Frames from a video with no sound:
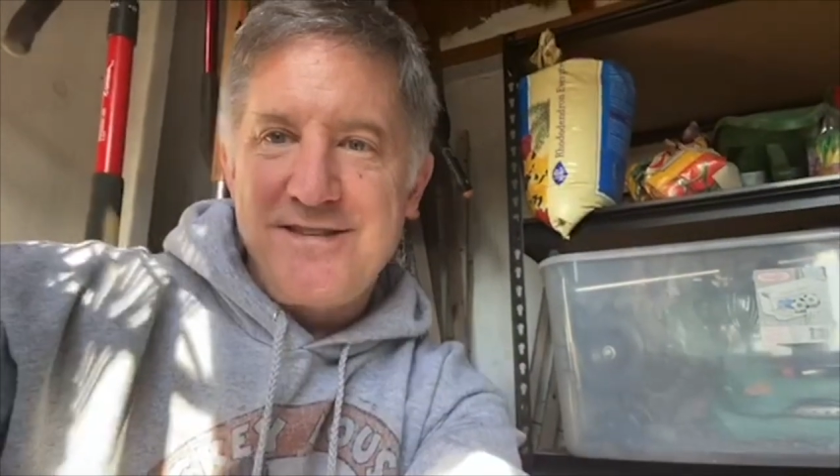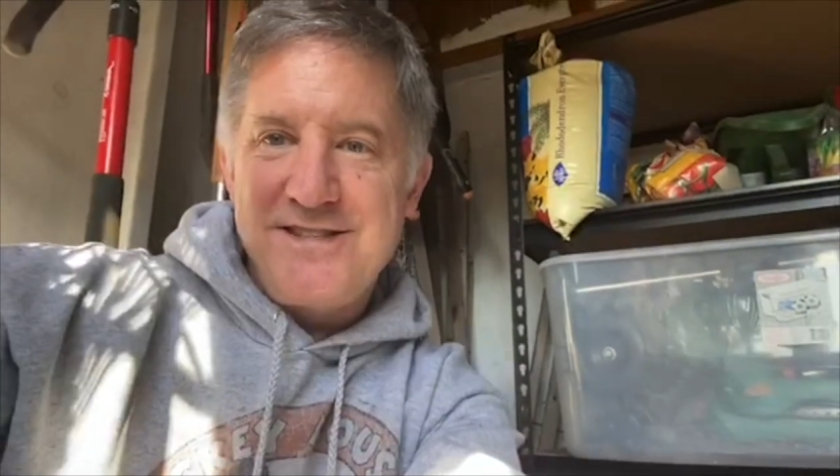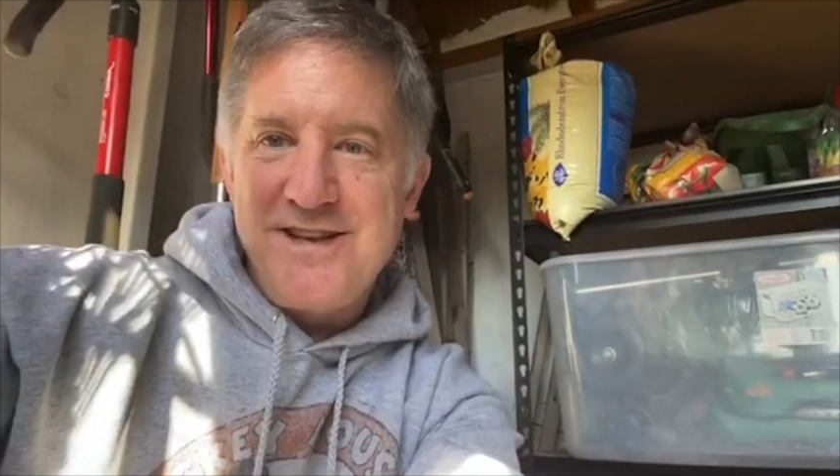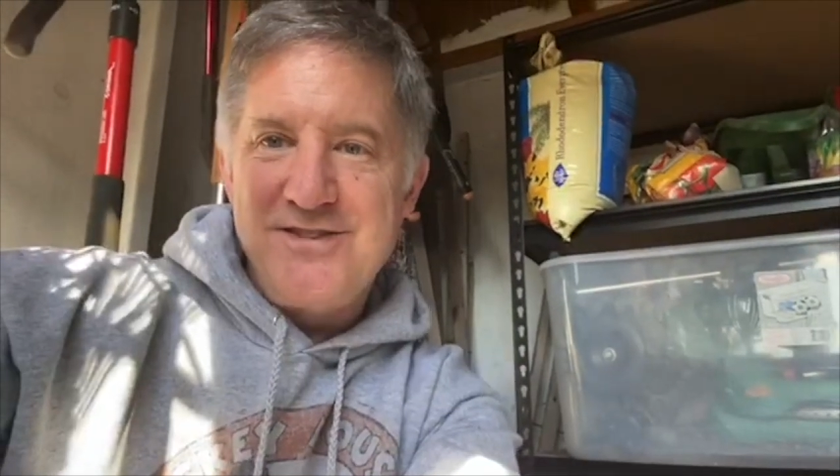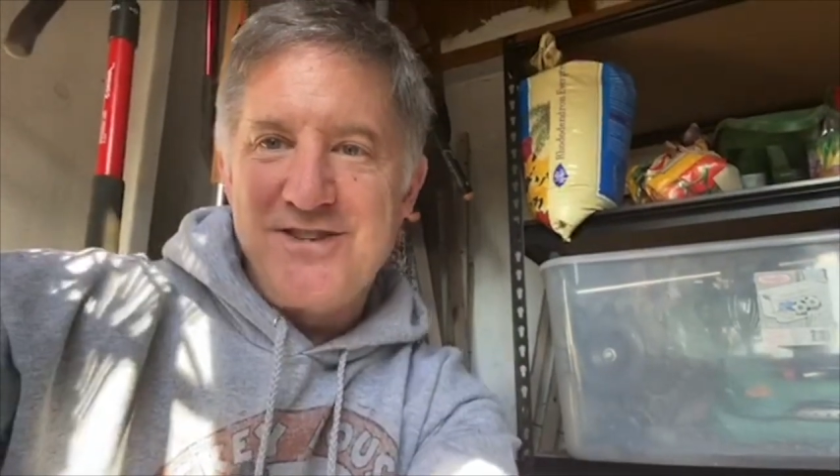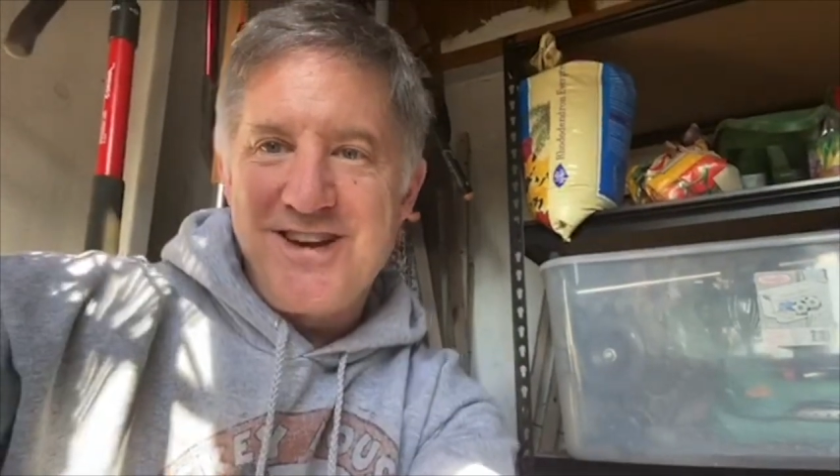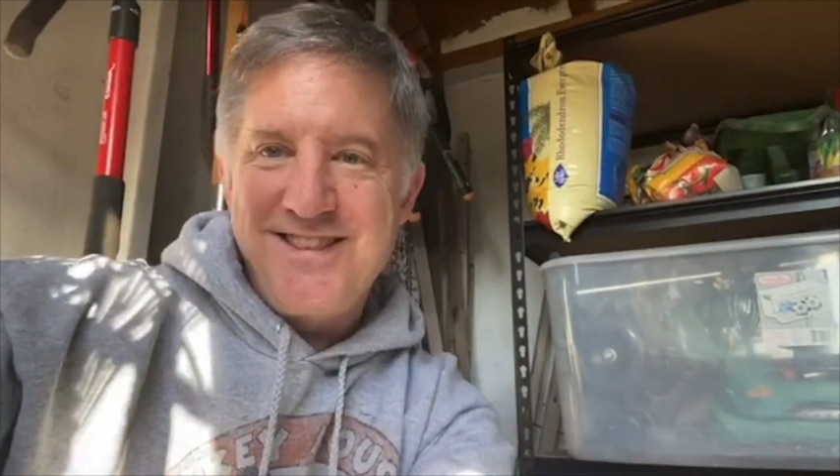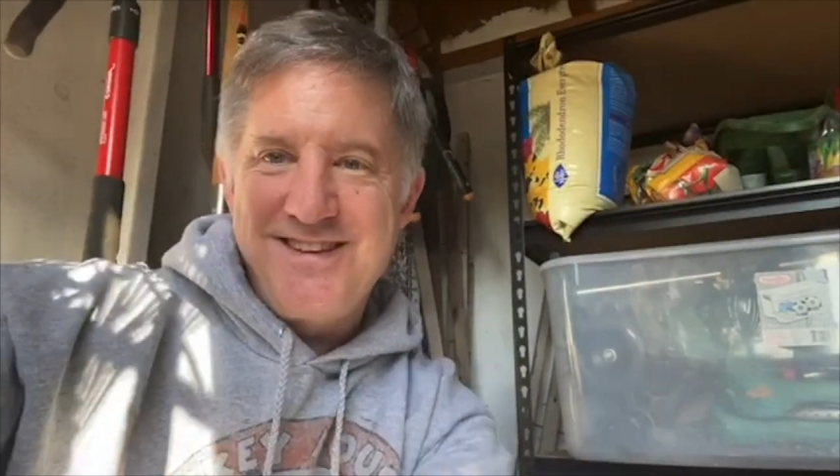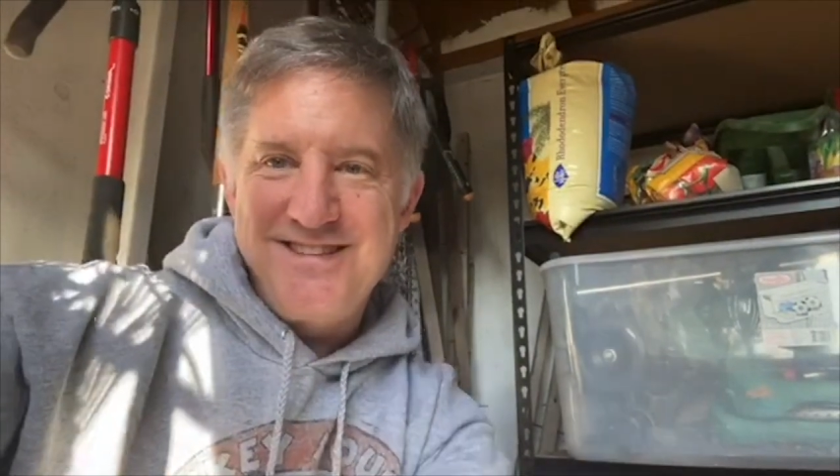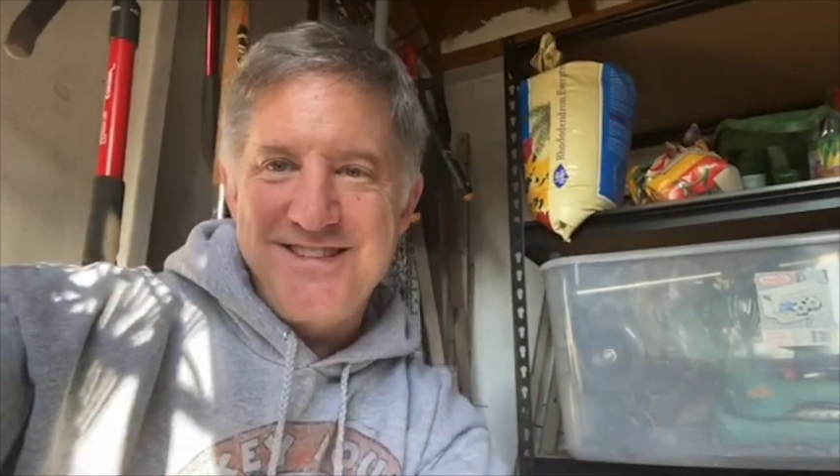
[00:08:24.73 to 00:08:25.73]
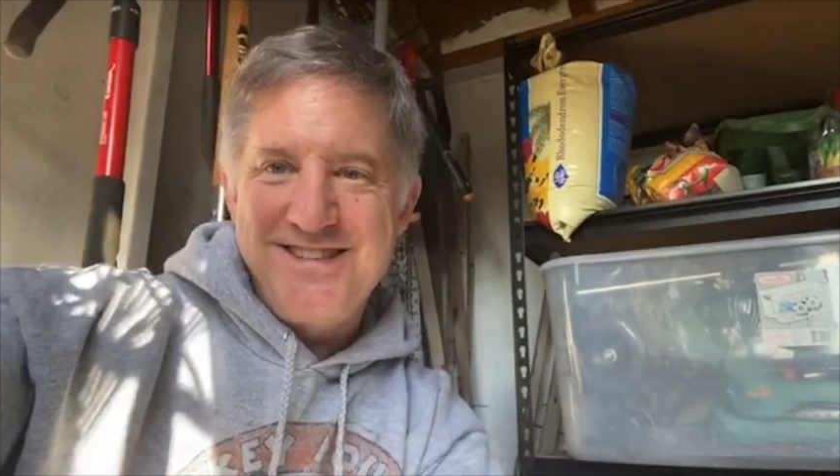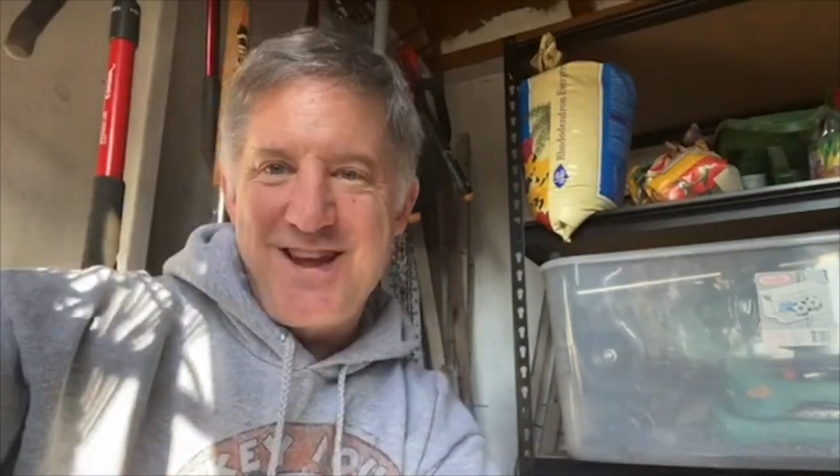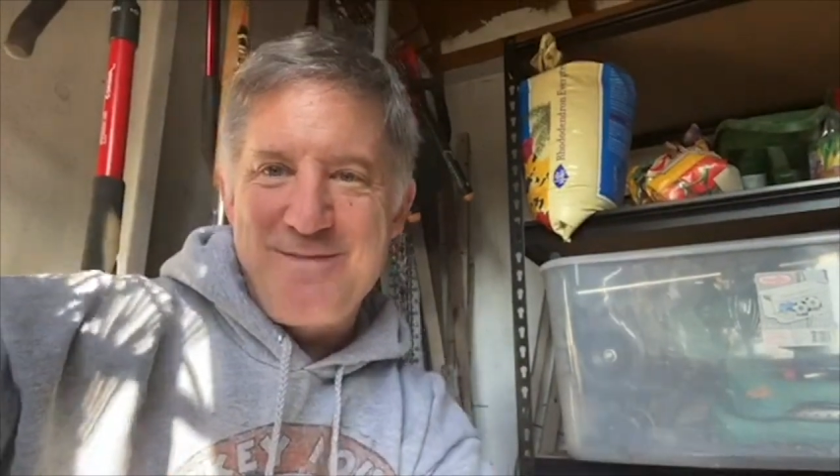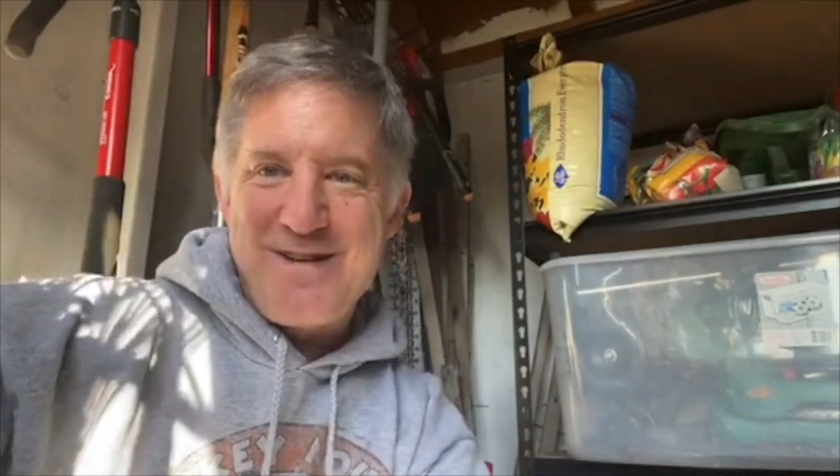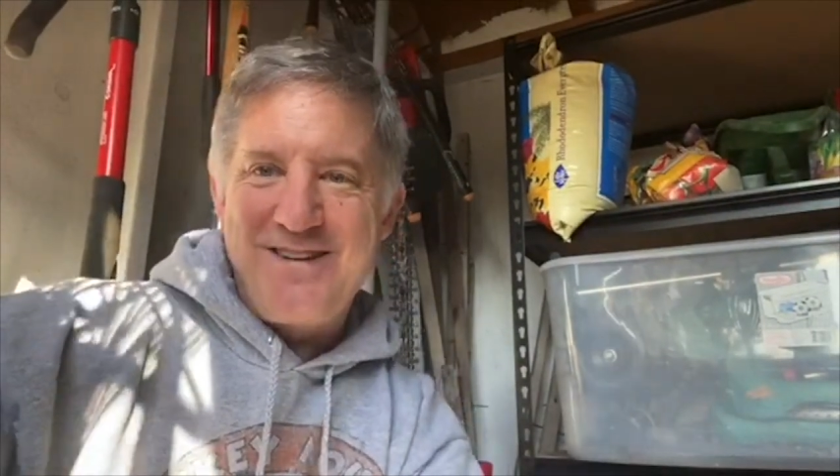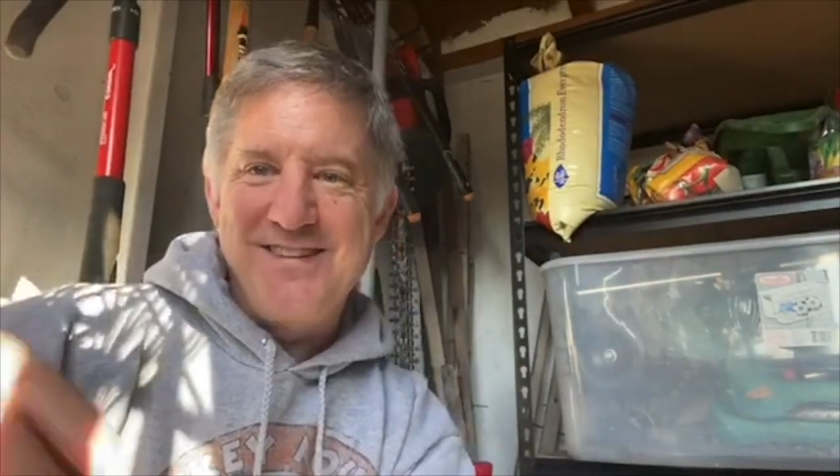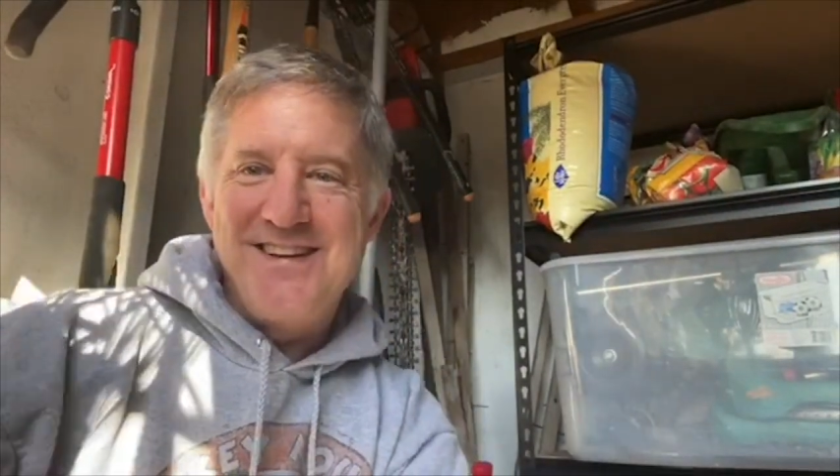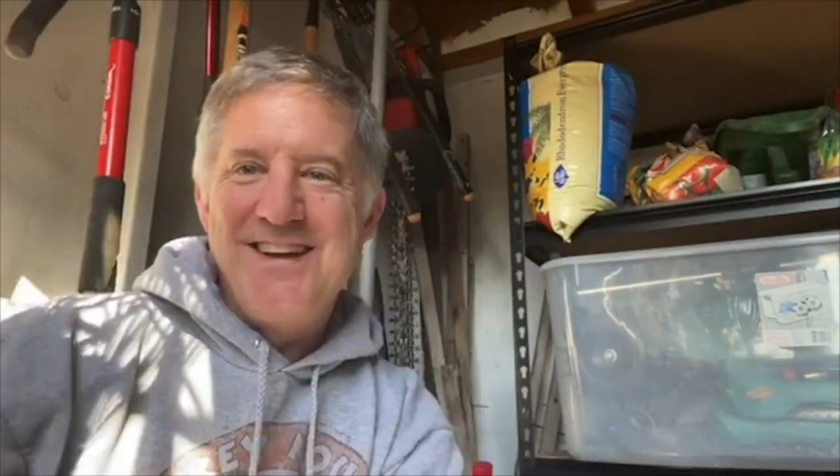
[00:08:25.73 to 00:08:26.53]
sunshine that just came out.